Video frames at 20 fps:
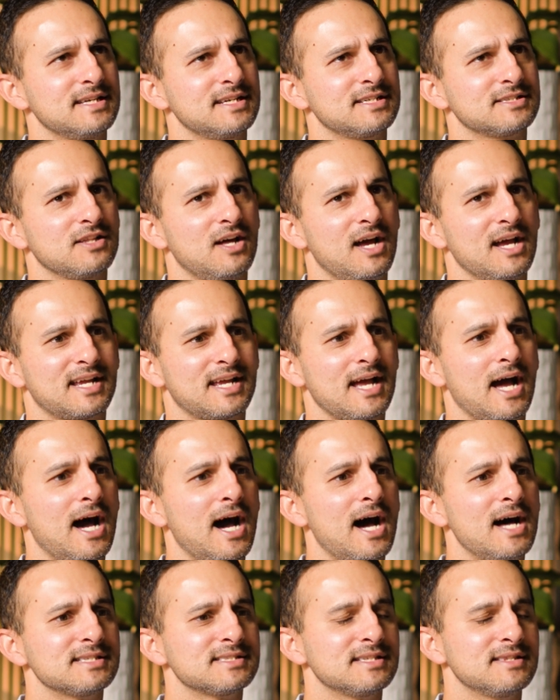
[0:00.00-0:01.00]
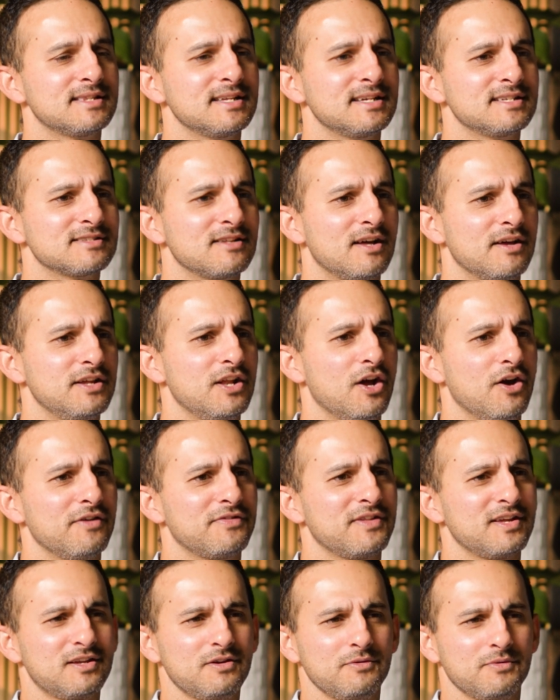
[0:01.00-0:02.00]
things like cars and things like
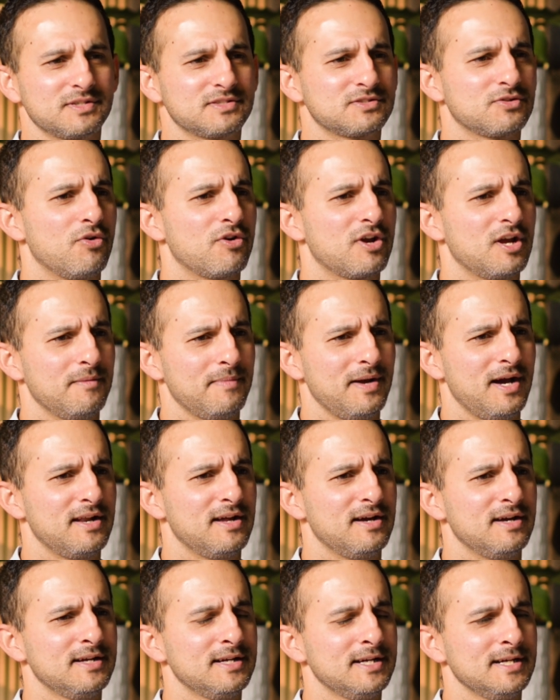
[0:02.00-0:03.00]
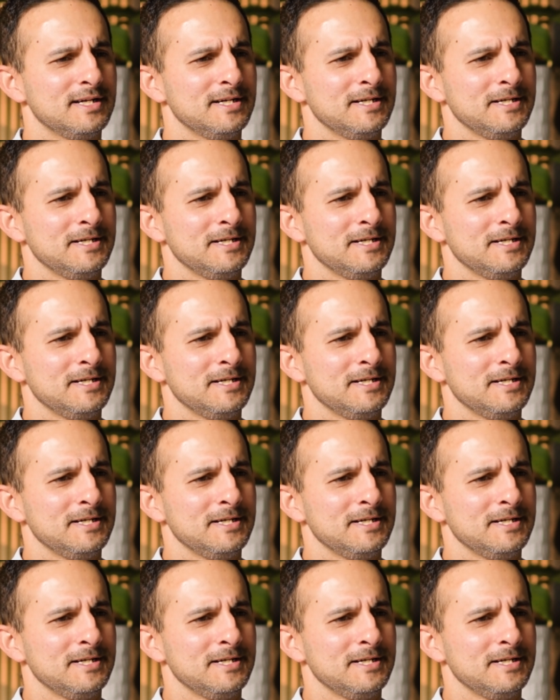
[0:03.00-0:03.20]
I think you was talking about a